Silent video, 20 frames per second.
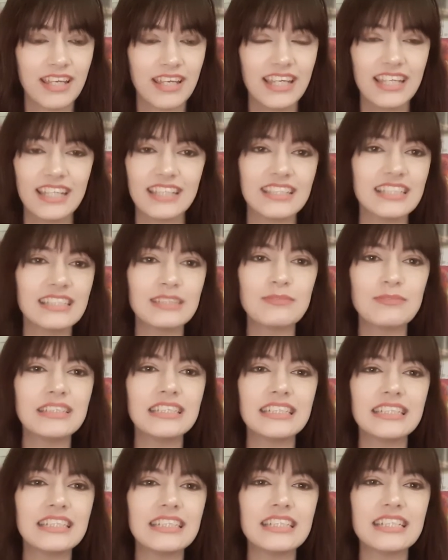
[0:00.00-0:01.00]
This means
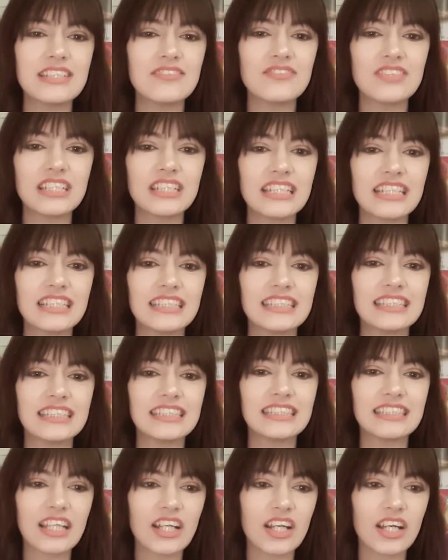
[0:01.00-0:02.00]
he didn't even
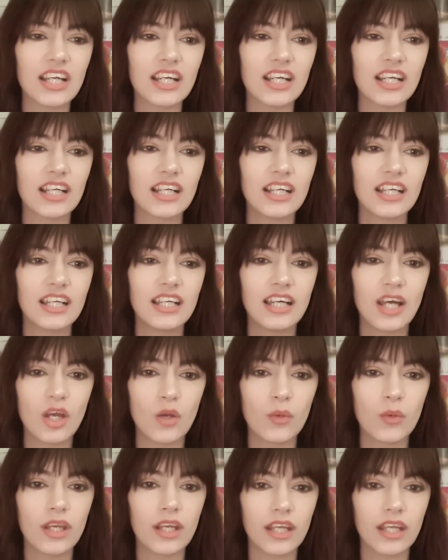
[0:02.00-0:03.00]
consider a
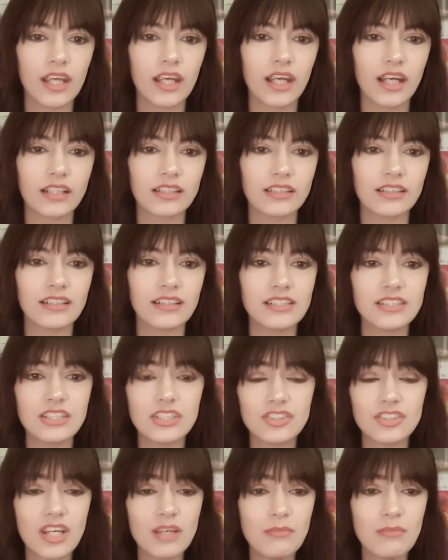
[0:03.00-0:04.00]
queer character. And as a
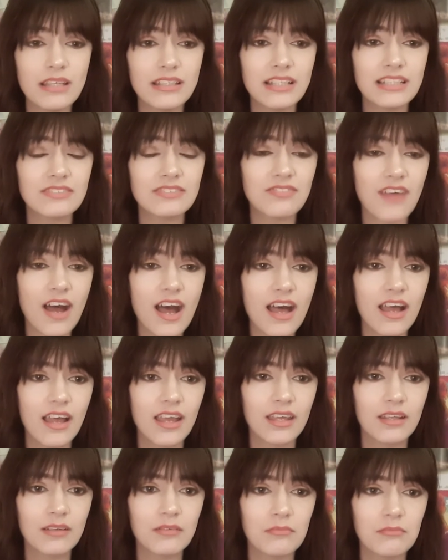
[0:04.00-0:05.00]
straight man, that's
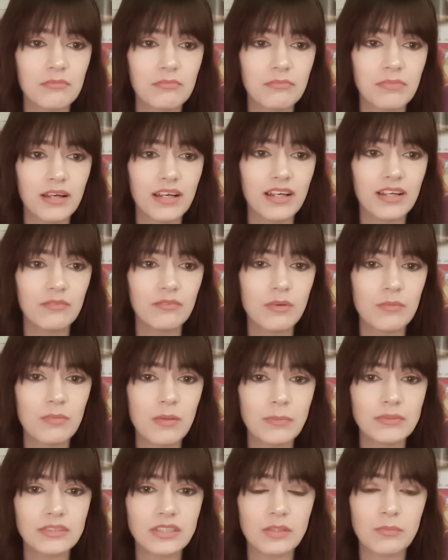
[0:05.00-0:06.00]
fine. But when
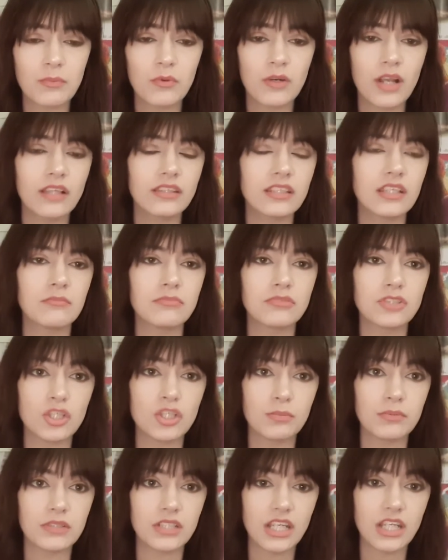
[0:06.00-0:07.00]
people start to point out the
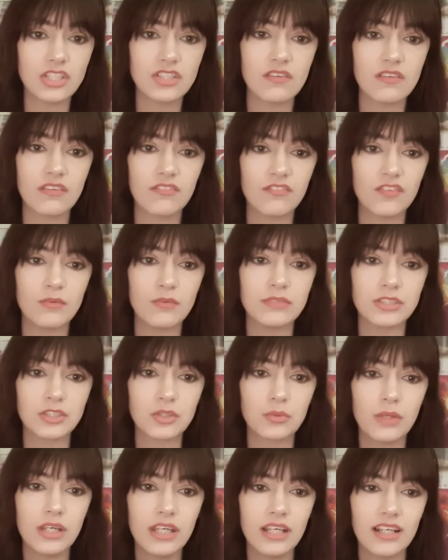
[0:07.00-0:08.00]
interpretation of the film as
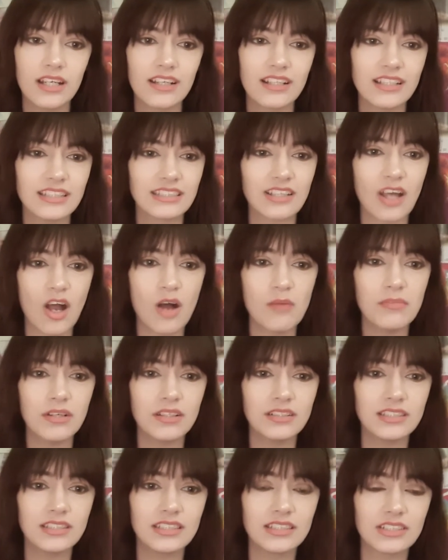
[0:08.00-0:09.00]
queer, his
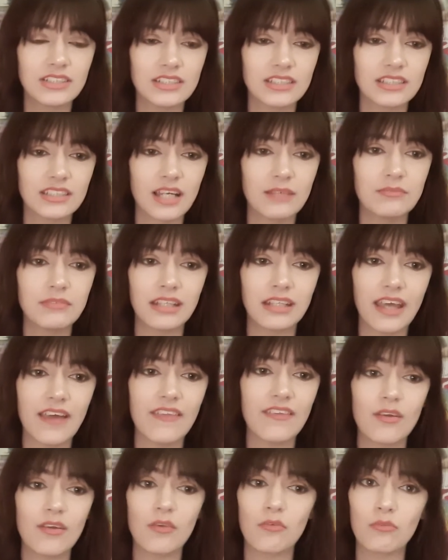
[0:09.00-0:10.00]
comments just come
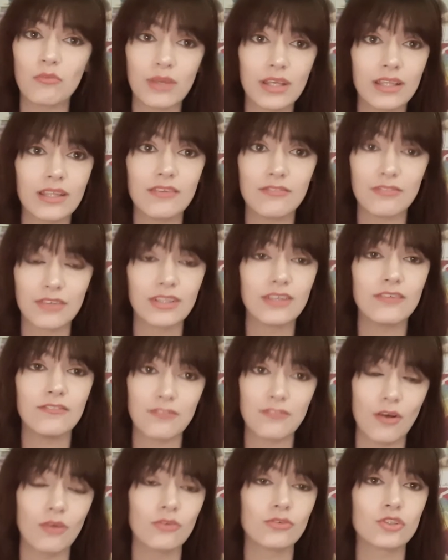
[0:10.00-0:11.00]
together really, really
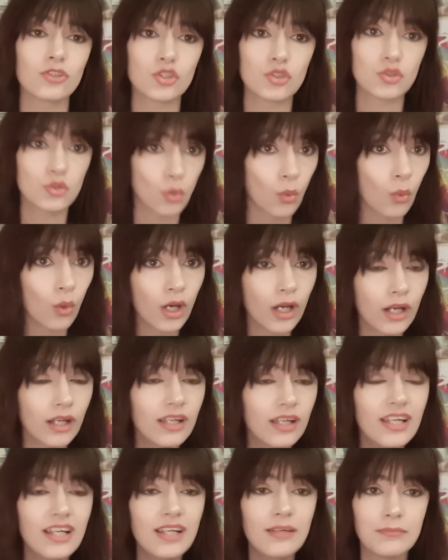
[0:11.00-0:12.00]
fall short.
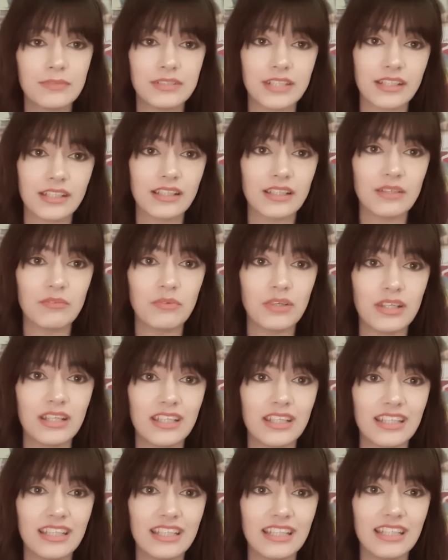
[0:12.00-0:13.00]
particularly
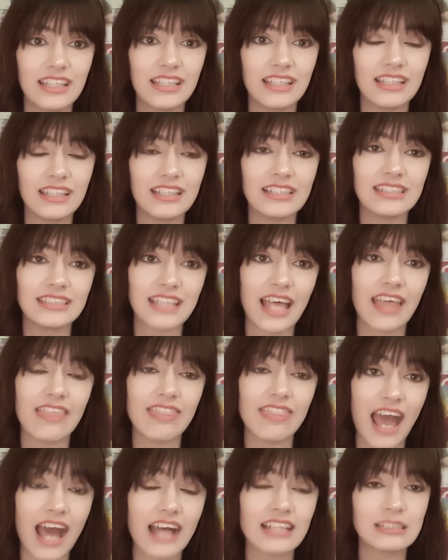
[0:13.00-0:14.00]
when he said
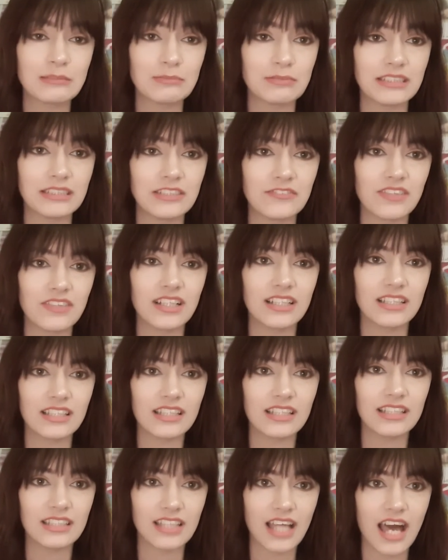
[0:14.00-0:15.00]
that specific
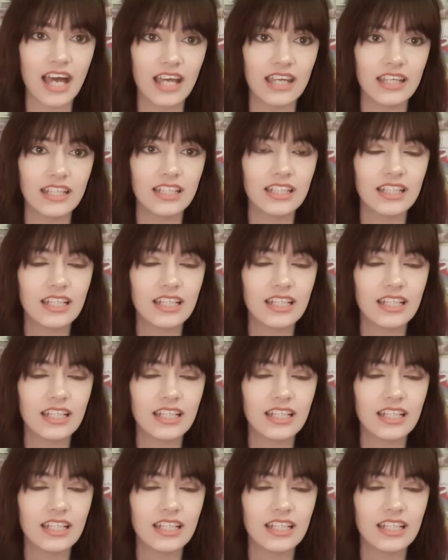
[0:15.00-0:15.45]
line.